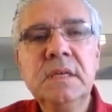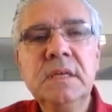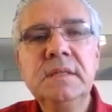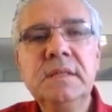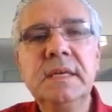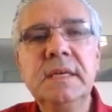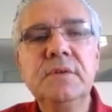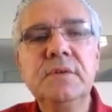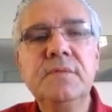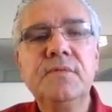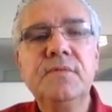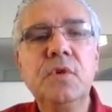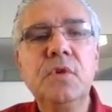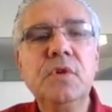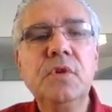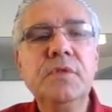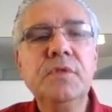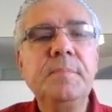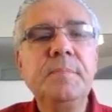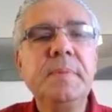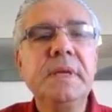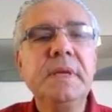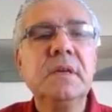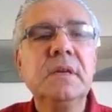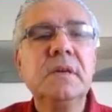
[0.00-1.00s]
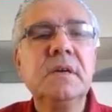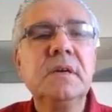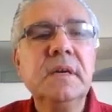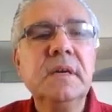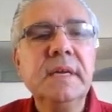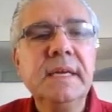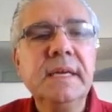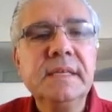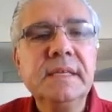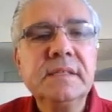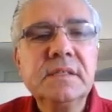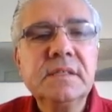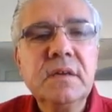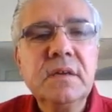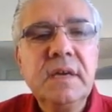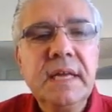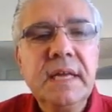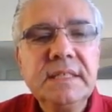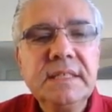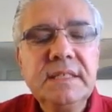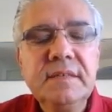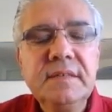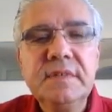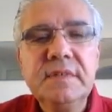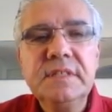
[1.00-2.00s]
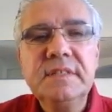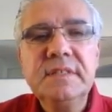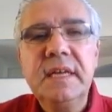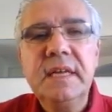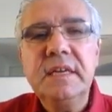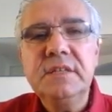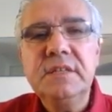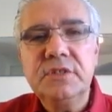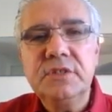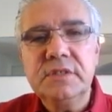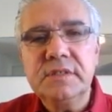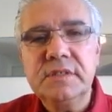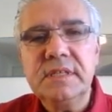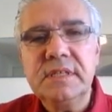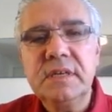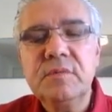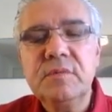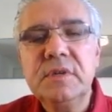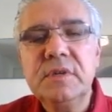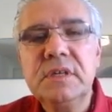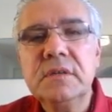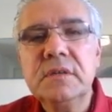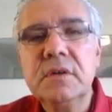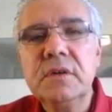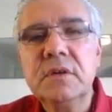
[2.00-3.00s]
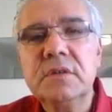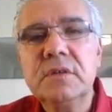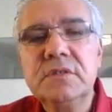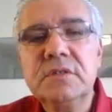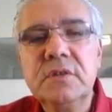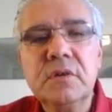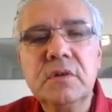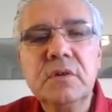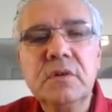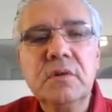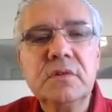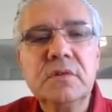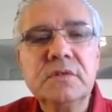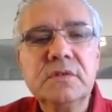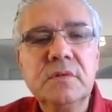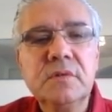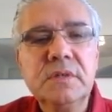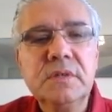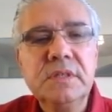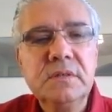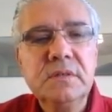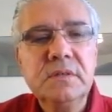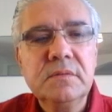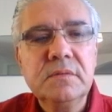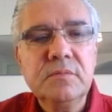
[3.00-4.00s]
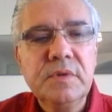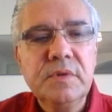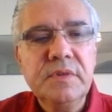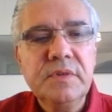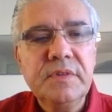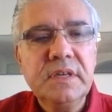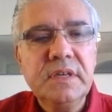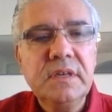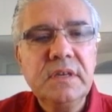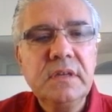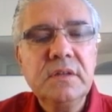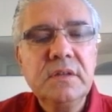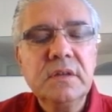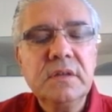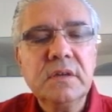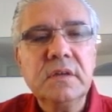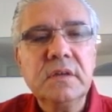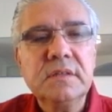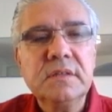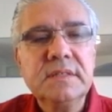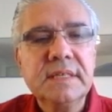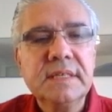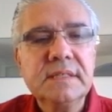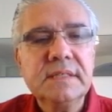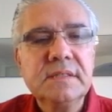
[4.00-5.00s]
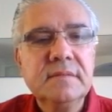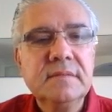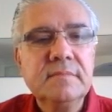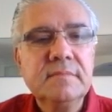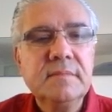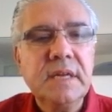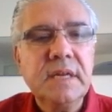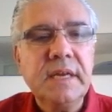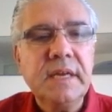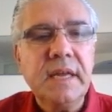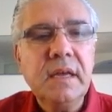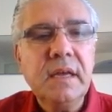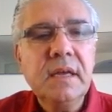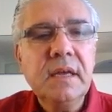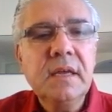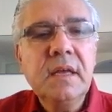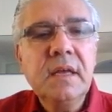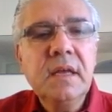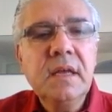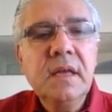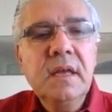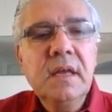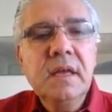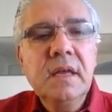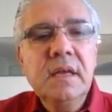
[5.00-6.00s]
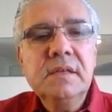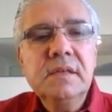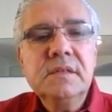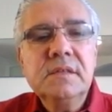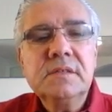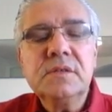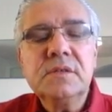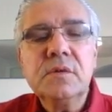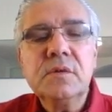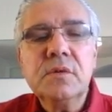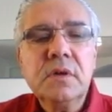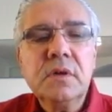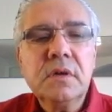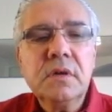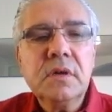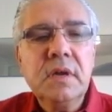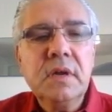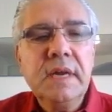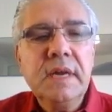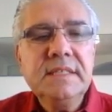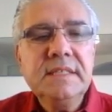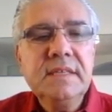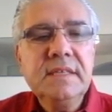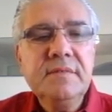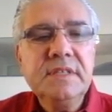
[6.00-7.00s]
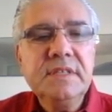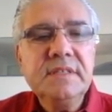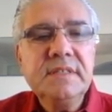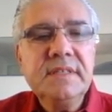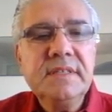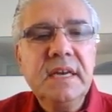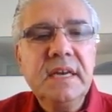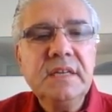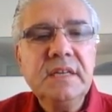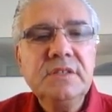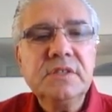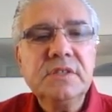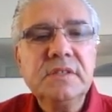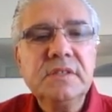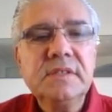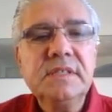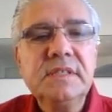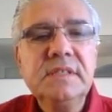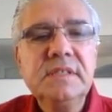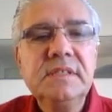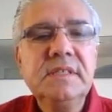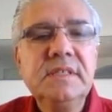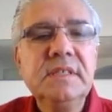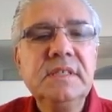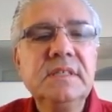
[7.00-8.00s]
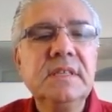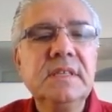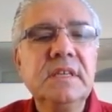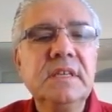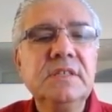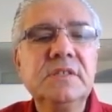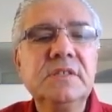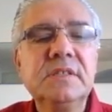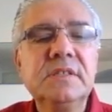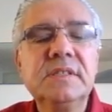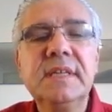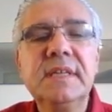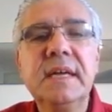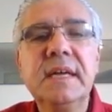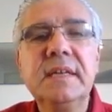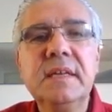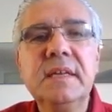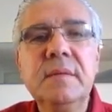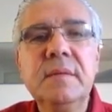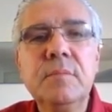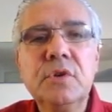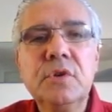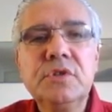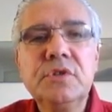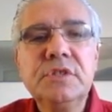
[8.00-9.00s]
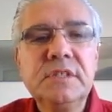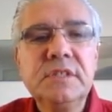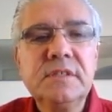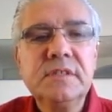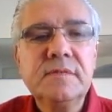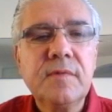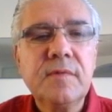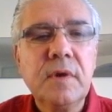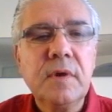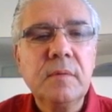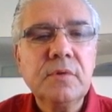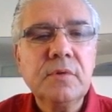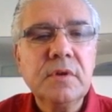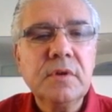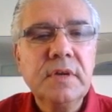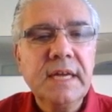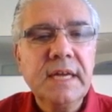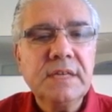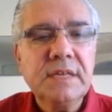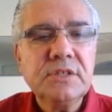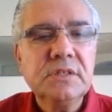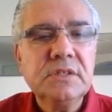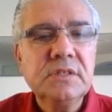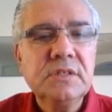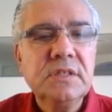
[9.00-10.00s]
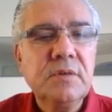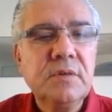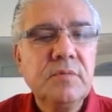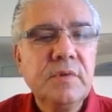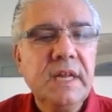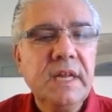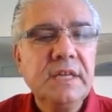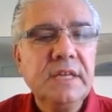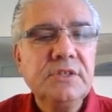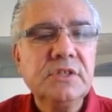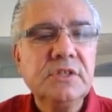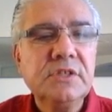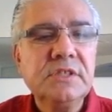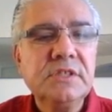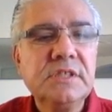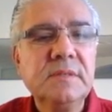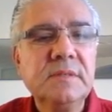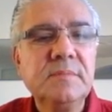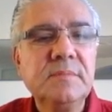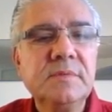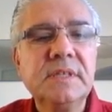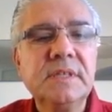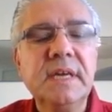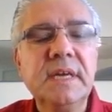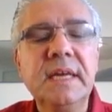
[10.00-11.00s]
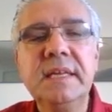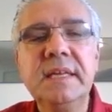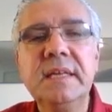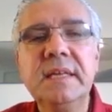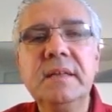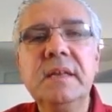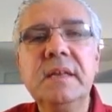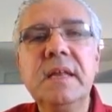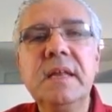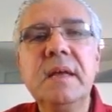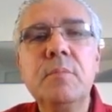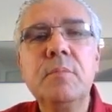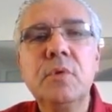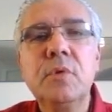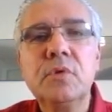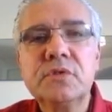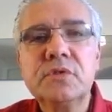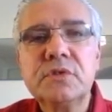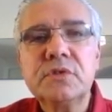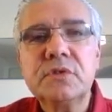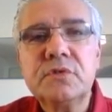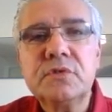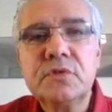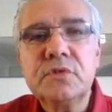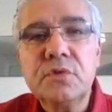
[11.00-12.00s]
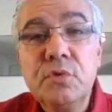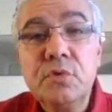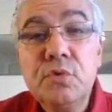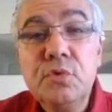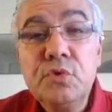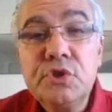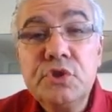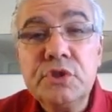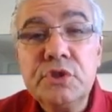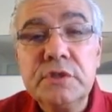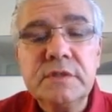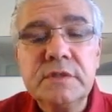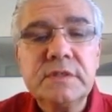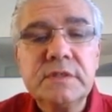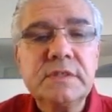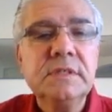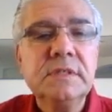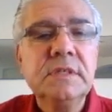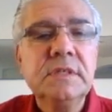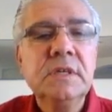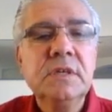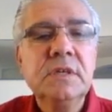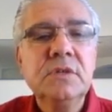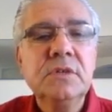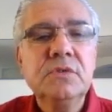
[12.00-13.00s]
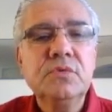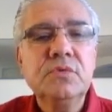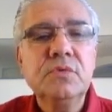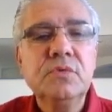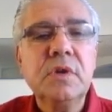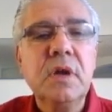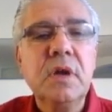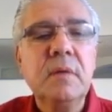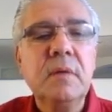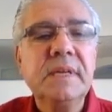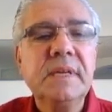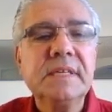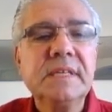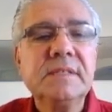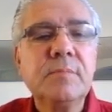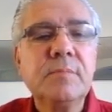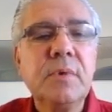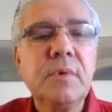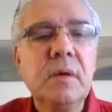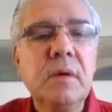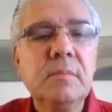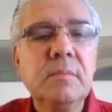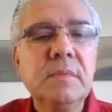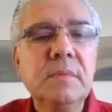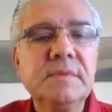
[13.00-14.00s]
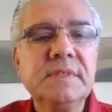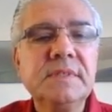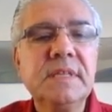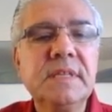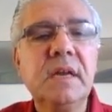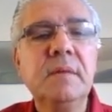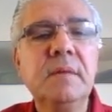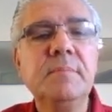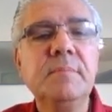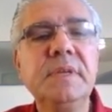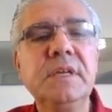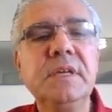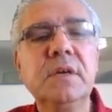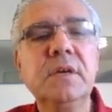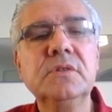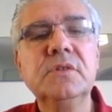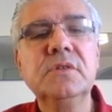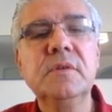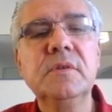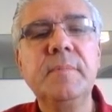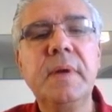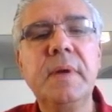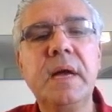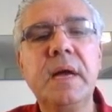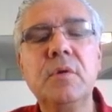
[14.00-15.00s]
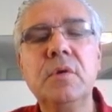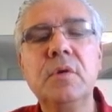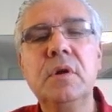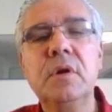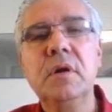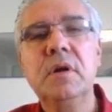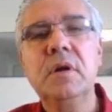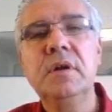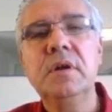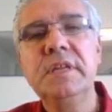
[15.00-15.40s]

Now the fourth pillar is collective intelligence, and we're going to talk also within the context of money. So collective intelligence is the intelligence that emerges from connection and relationships, and it enables solutions to complex problems that are beyond the power